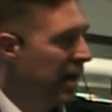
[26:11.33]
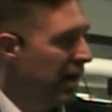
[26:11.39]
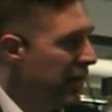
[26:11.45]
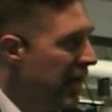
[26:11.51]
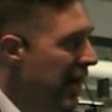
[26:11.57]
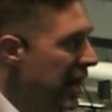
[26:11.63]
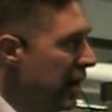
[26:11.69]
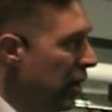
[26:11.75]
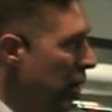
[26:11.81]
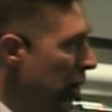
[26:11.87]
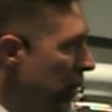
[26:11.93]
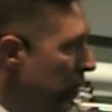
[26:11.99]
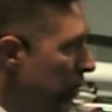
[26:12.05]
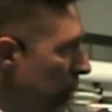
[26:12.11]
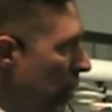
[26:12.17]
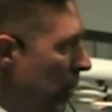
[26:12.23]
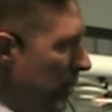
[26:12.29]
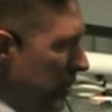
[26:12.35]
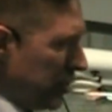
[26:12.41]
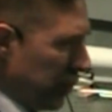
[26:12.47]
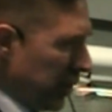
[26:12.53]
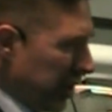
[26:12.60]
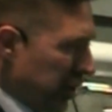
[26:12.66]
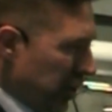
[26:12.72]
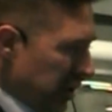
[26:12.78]
that almost
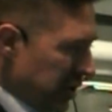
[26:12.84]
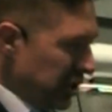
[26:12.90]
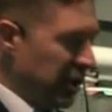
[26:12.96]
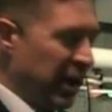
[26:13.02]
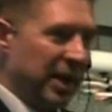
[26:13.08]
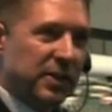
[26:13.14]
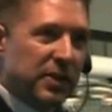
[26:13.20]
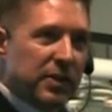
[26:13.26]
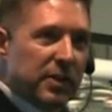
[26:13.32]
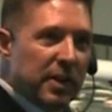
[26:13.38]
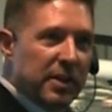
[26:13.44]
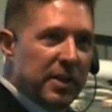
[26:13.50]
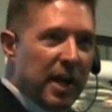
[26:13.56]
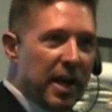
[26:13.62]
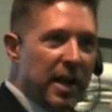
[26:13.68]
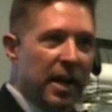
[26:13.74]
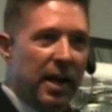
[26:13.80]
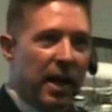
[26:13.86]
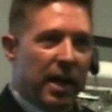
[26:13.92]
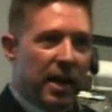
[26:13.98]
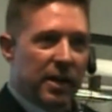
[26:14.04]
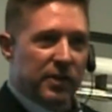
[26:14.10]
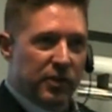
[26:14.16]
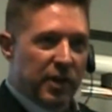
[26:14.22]
regurgitates the data and its